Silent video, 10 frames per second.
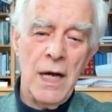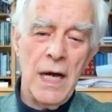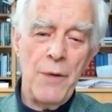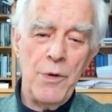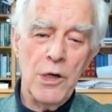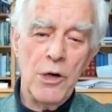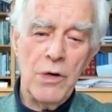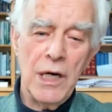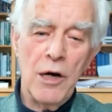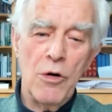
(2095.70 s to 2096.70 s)
And we know
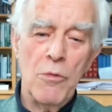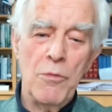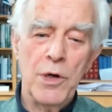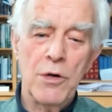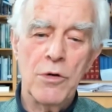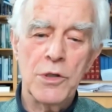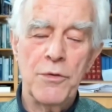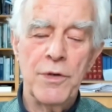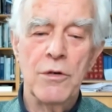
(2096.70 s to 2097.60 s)
now, because of the,